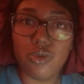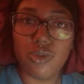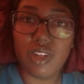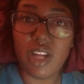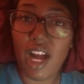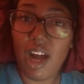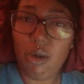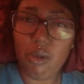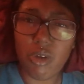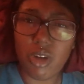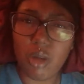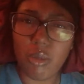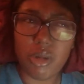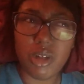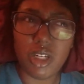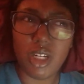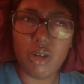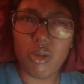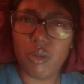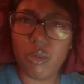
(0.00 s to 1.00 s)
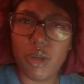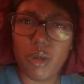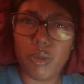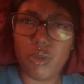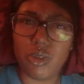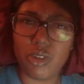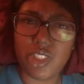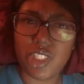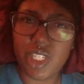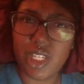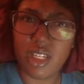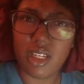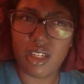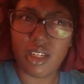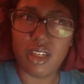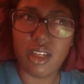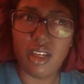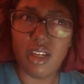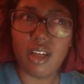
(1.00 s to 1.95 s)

not want to put up with people's shit